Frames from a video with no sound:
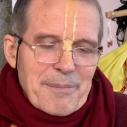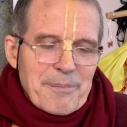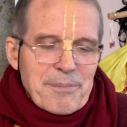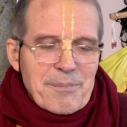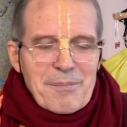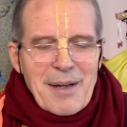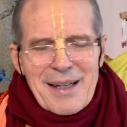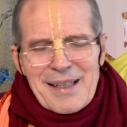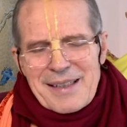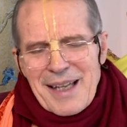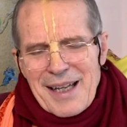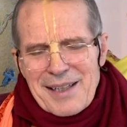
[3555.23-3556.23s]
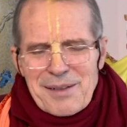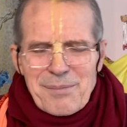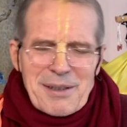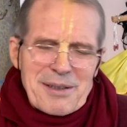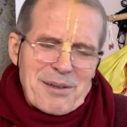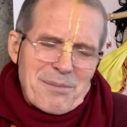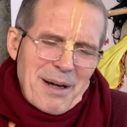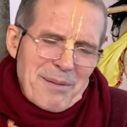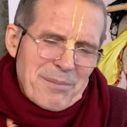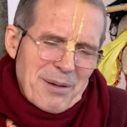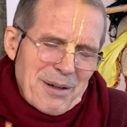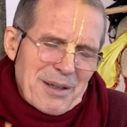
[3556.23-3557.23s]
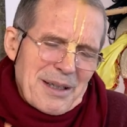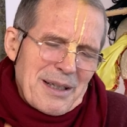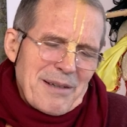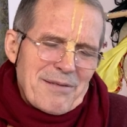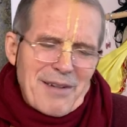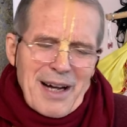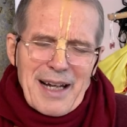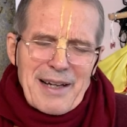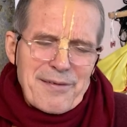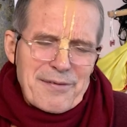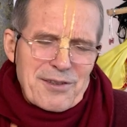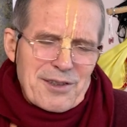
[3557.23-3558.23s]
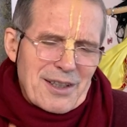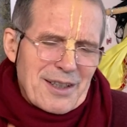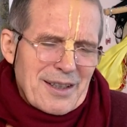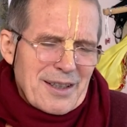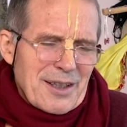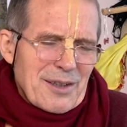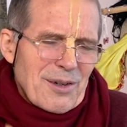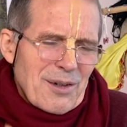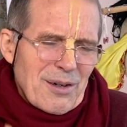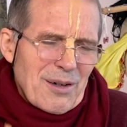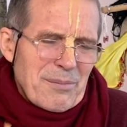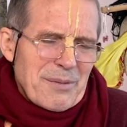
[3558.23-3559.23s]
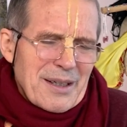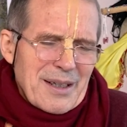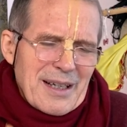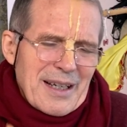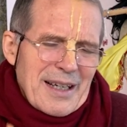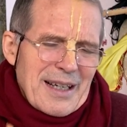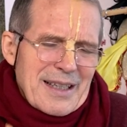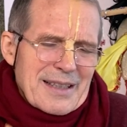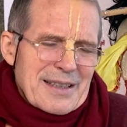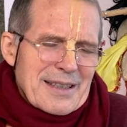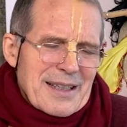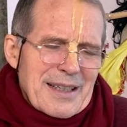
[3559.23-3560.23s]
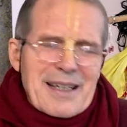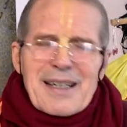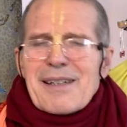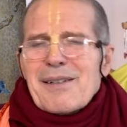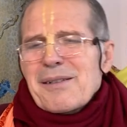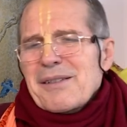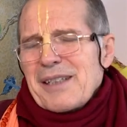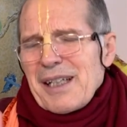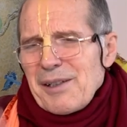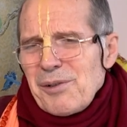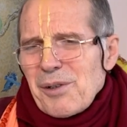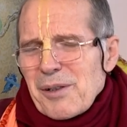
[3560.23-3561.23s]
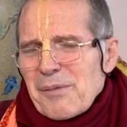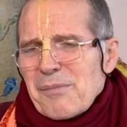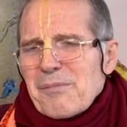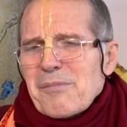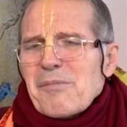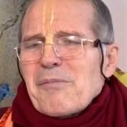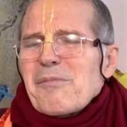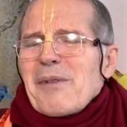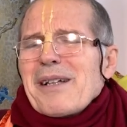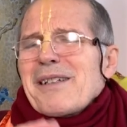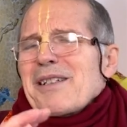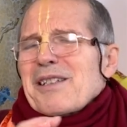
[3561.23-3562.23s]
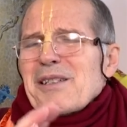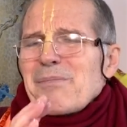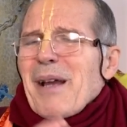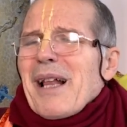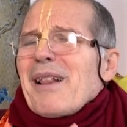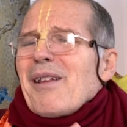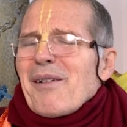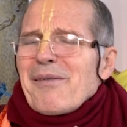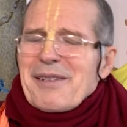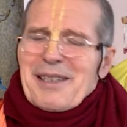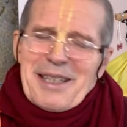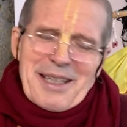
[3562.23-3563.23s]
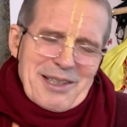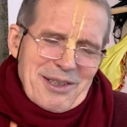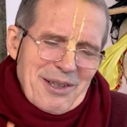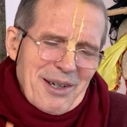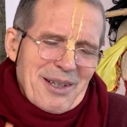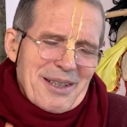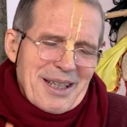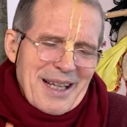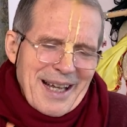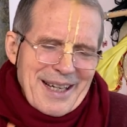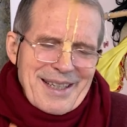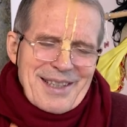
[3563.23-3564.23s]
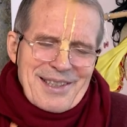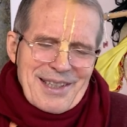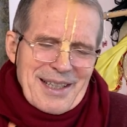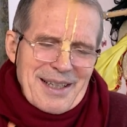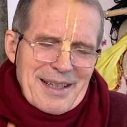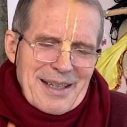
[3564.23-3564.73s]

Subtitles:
My attachment to my body, wife, children, and home is continuing by the spell of the external energy.